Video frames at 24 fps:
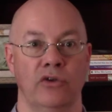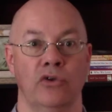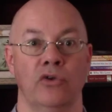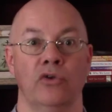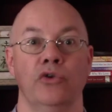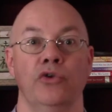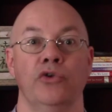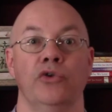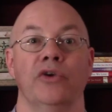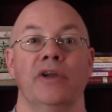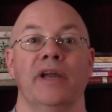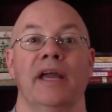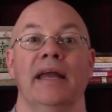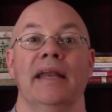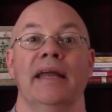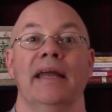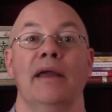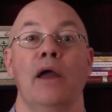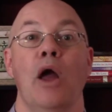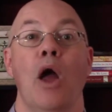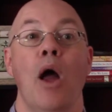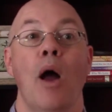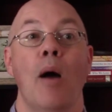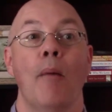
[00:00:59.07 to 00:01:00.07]
You're
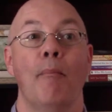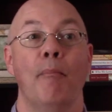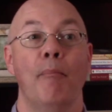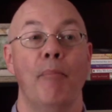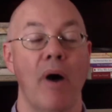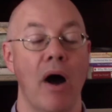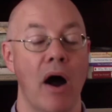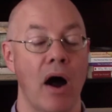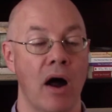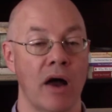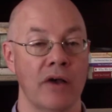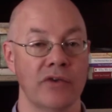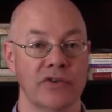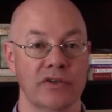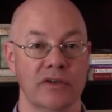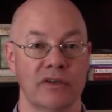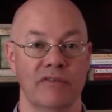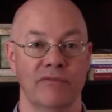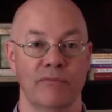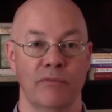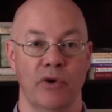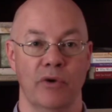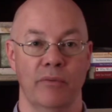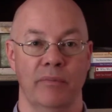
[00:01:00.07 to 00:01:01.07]
getting
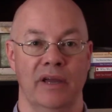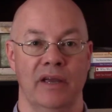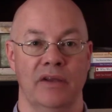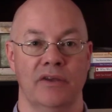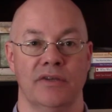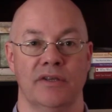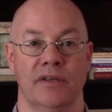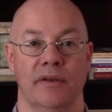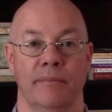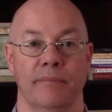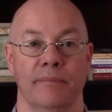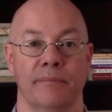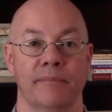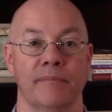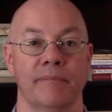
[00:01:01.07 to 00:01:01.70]
positive momentum.